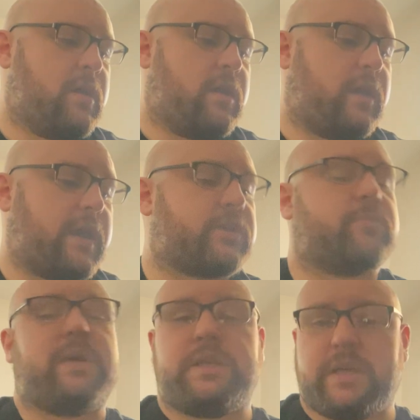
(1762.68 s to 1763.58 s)
You got your
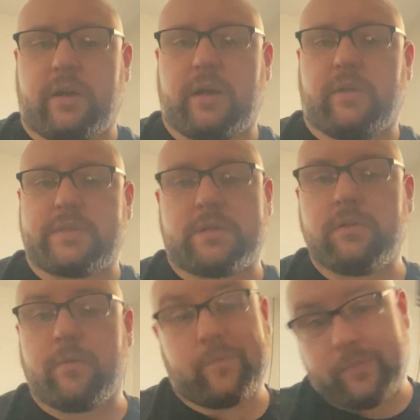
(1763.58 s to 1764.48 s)
mid-tier hilts,
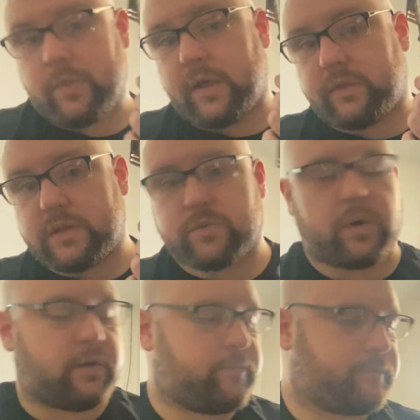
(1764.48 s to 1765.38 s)
like this
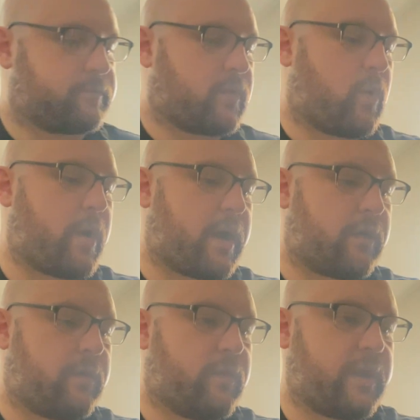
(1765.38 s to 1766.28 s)
one,
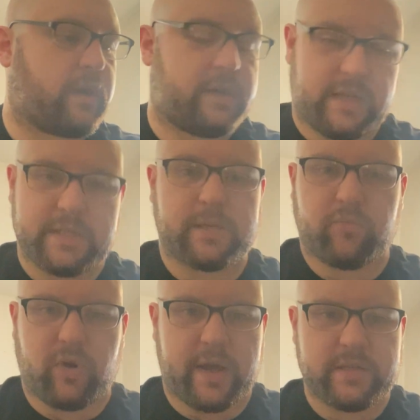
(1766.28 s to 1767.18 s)
where they're a decent
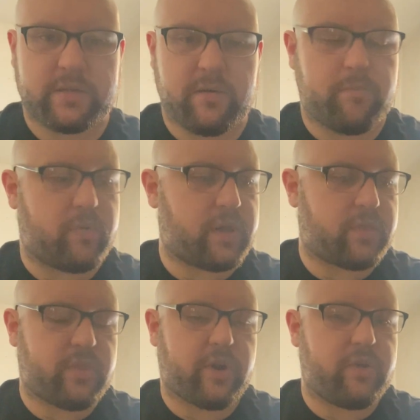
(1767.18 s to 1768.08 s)
price,
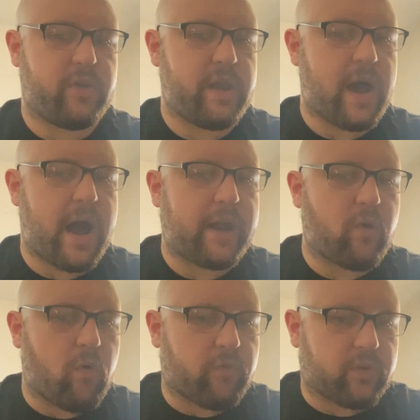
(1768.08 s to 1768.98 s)
but they're not
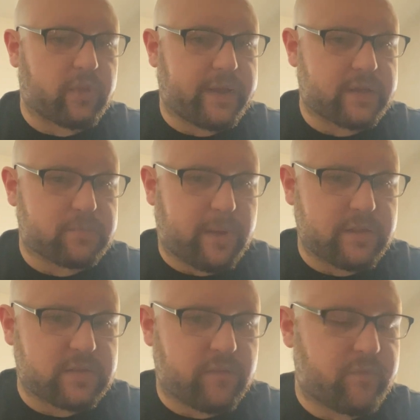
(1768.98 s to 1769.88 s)
overly
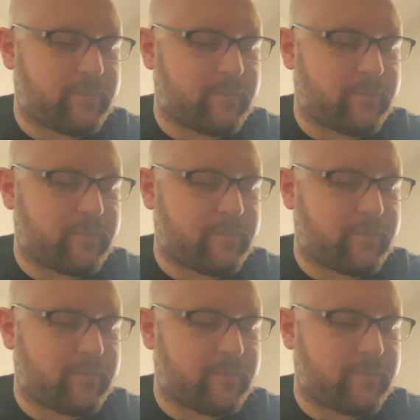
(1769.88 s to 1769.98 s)
expensive.